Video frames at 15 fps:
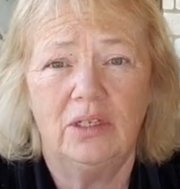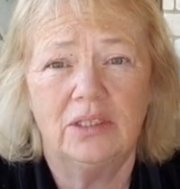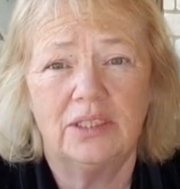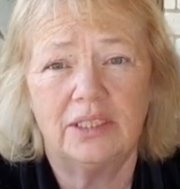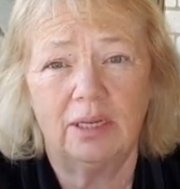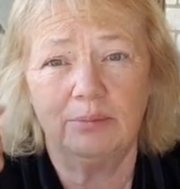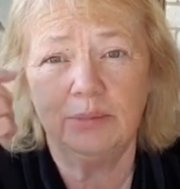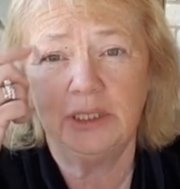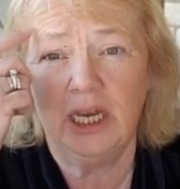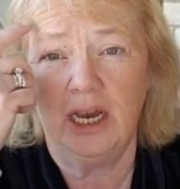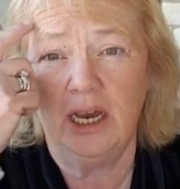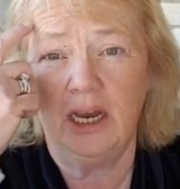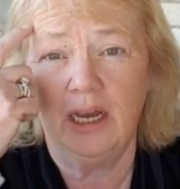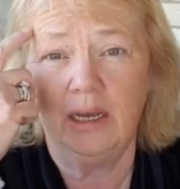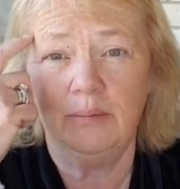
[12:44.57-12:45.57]

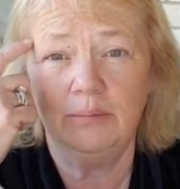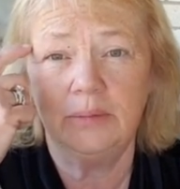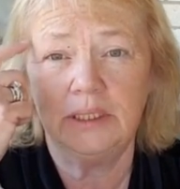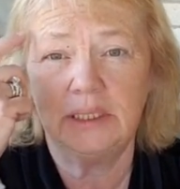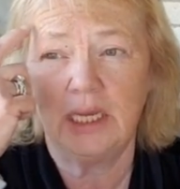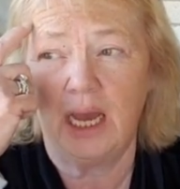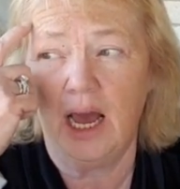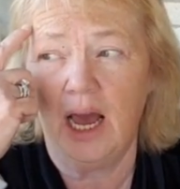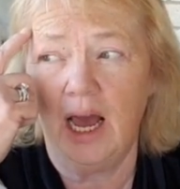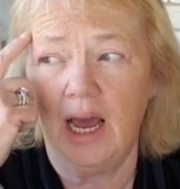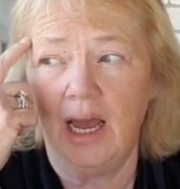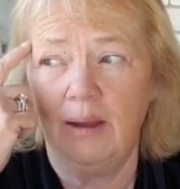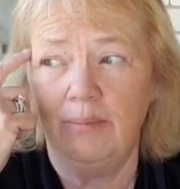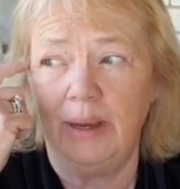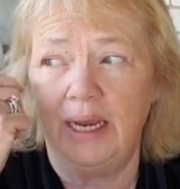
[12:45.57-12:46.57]
Sometimes
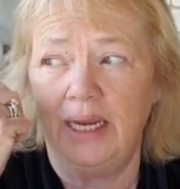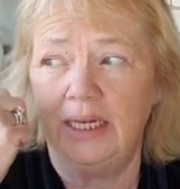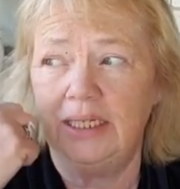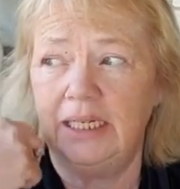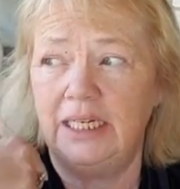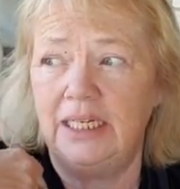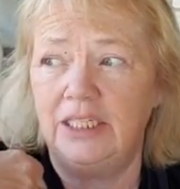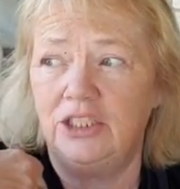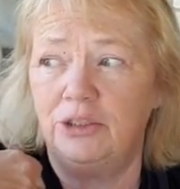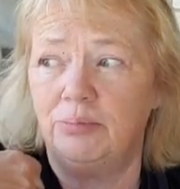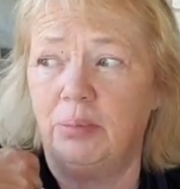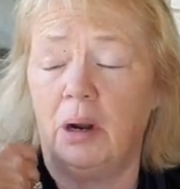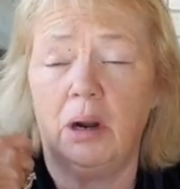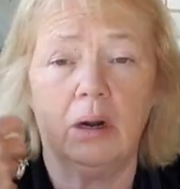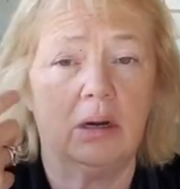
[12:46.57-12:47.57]
I may need to
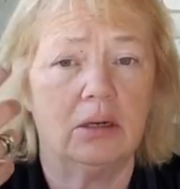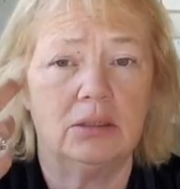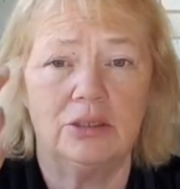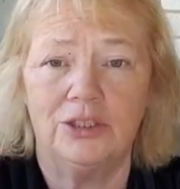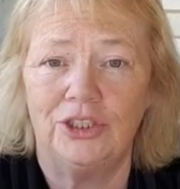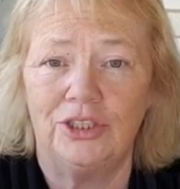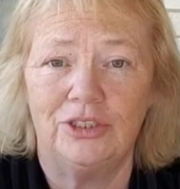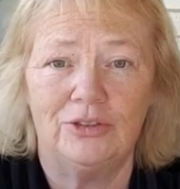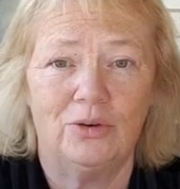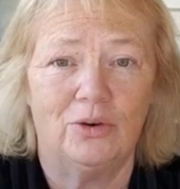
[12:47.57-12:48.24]
purge